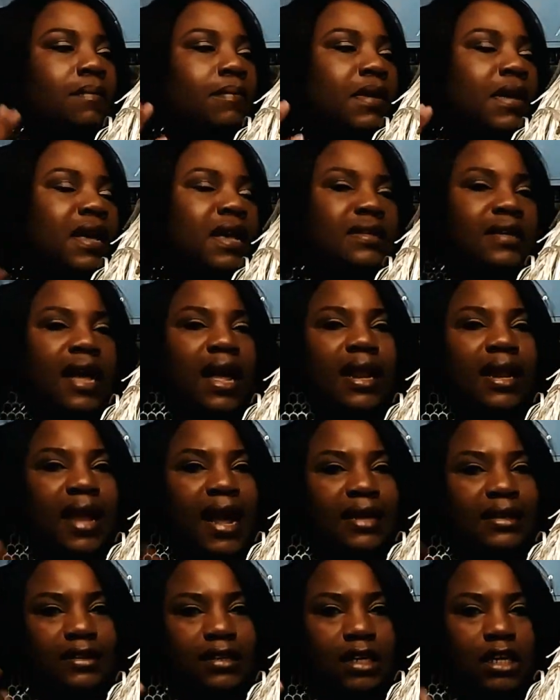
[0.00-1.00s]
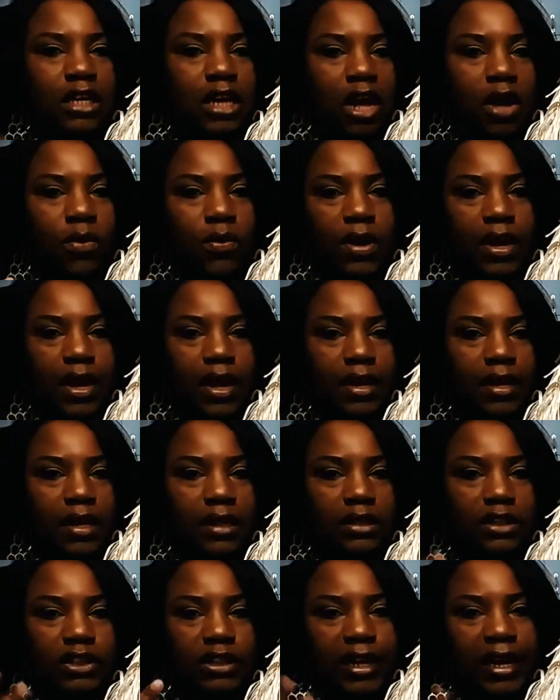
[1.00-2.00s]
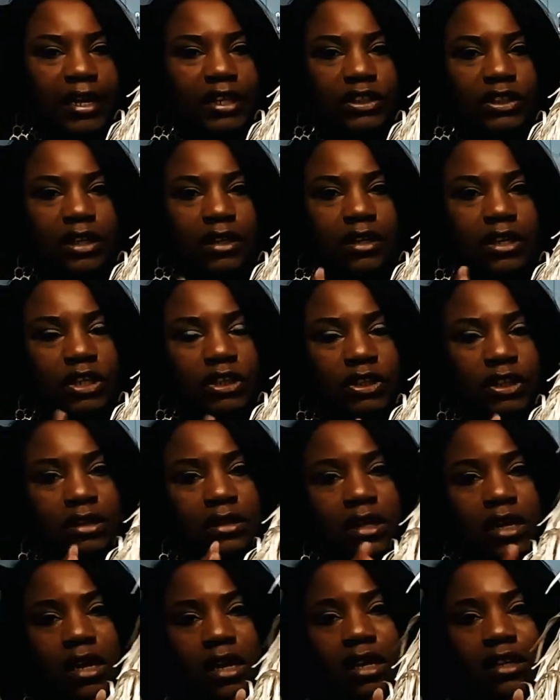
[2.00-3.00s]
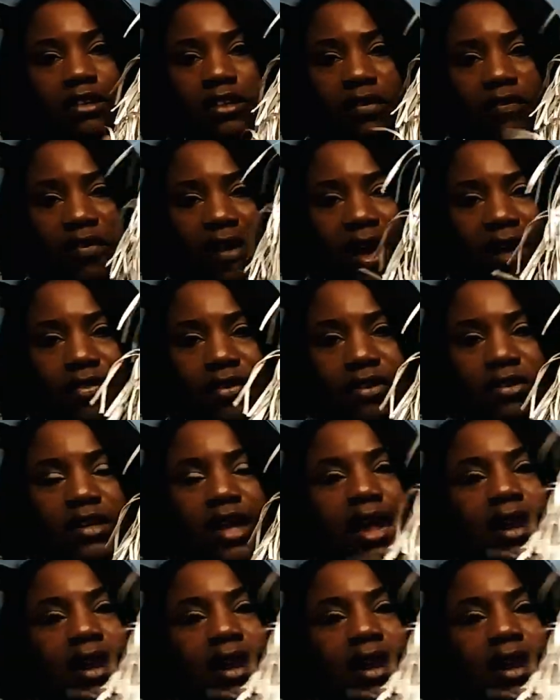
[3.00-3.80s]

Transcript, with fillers: because I like to go in and change the cushion to feathers.